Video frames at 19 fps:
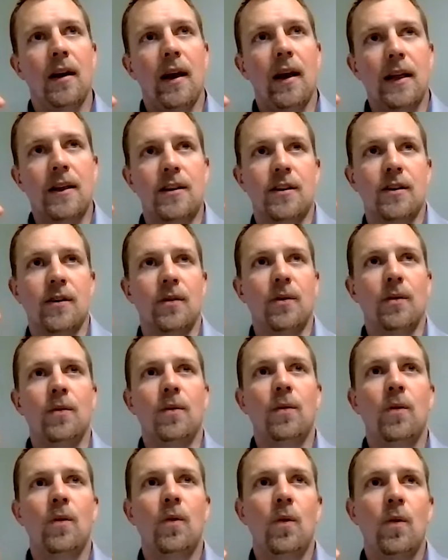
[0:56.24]
And so
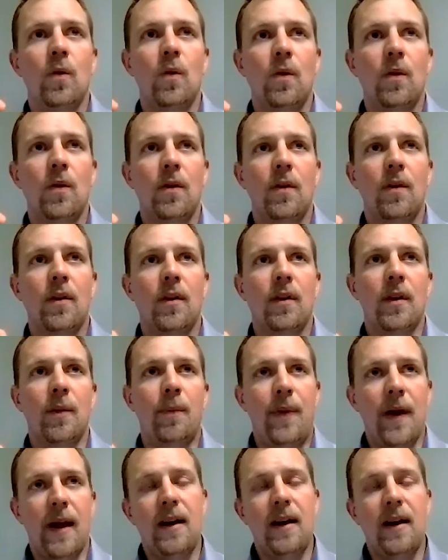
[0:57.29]
the
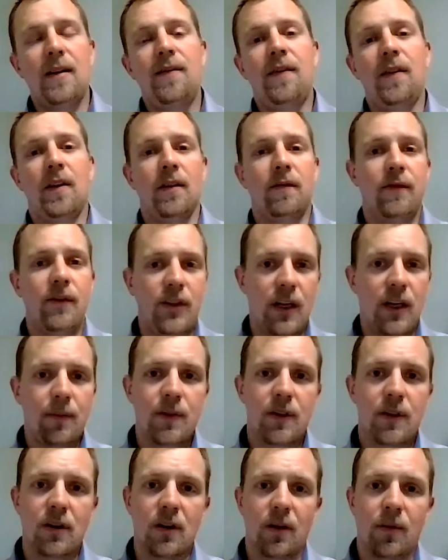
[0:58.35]
benefit of
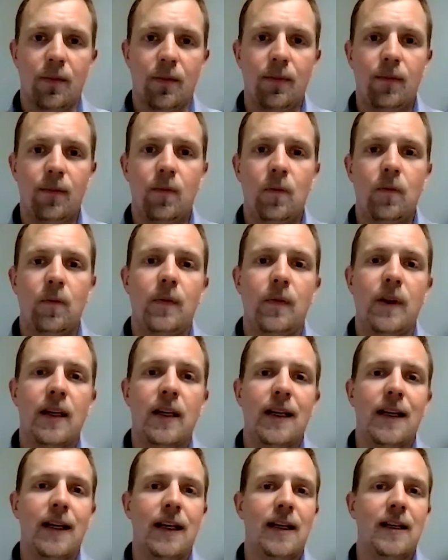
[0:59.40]
gypsum
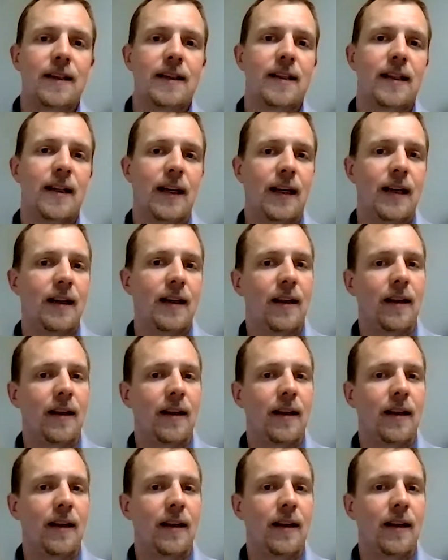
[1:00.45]
is that